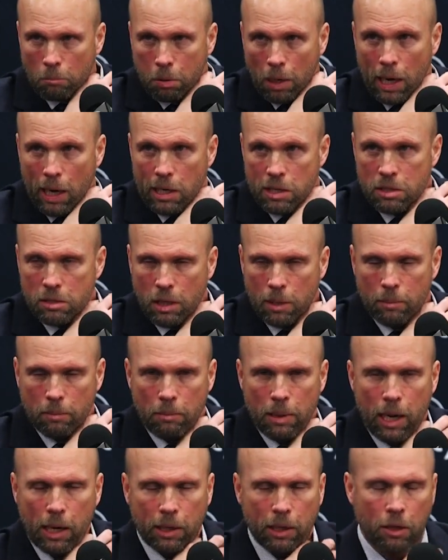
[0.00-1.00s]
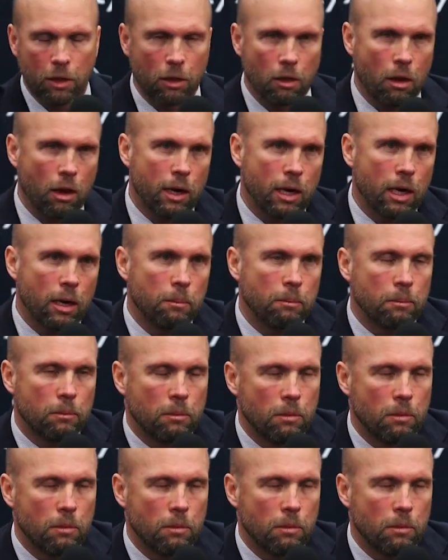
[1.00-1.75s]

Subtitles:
Brass coming back into the lineup.